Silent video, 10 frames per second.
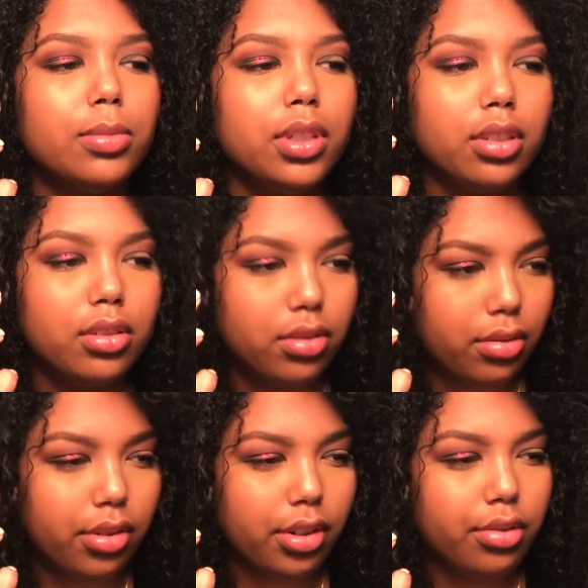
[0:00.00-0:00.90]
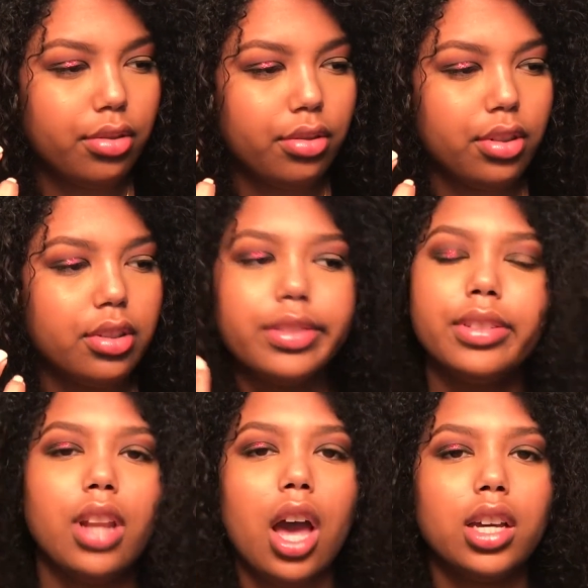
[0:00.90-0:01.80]
because or else you're just
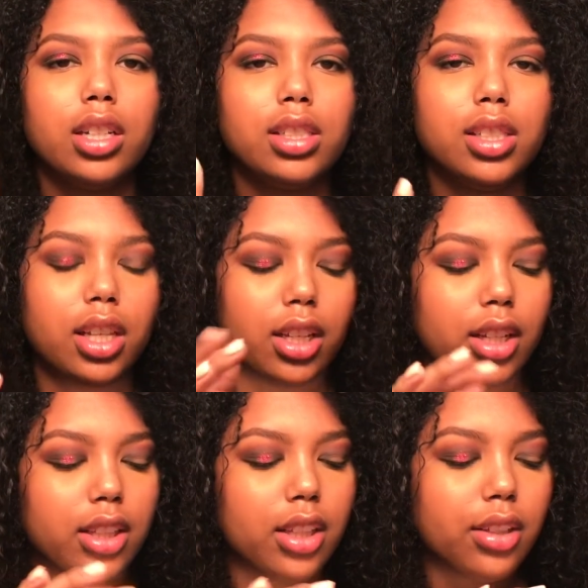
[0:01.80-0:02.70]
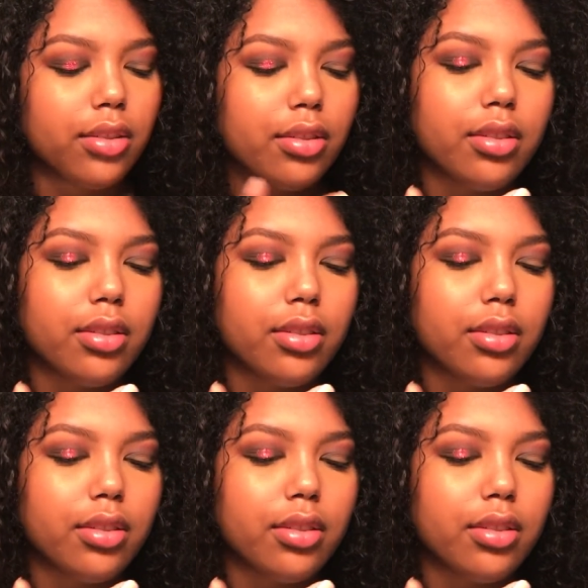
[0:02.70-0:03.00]
not gonna see anything.